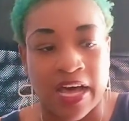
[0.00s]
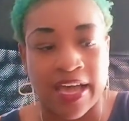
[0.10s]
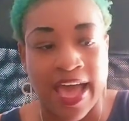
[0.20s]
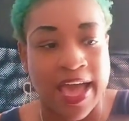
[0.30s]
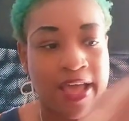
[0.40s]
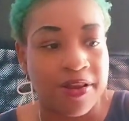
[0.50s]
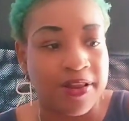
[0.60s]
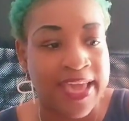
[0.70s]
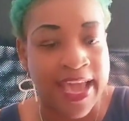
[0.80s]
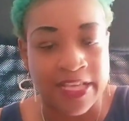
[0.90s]
I
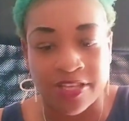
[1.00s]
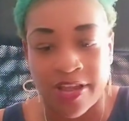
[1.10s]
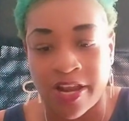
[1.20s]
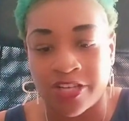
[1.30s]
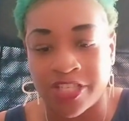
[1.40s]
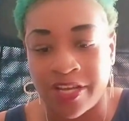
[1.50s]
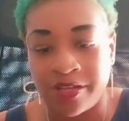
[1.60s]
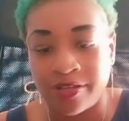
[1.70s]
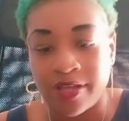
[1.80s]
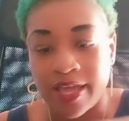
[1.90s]
got Cancer
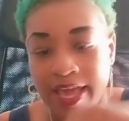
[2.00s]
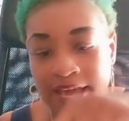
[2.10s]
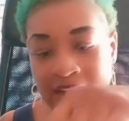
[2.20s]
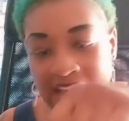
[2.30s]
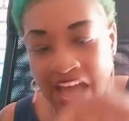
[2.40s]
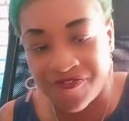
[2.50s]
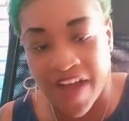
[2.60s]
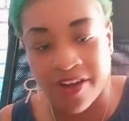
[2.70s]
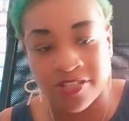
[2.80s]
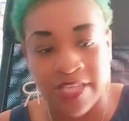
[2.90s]
energy and I got
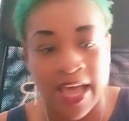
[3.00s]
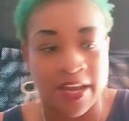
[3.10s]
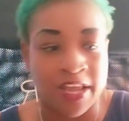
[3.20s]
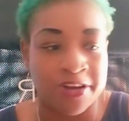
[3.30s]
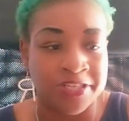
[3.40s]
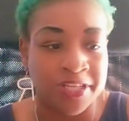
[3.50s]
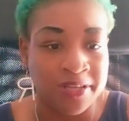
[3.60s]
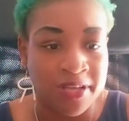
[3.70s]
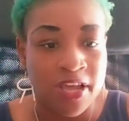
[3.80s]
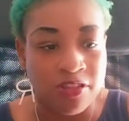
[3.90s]
fire sign energy.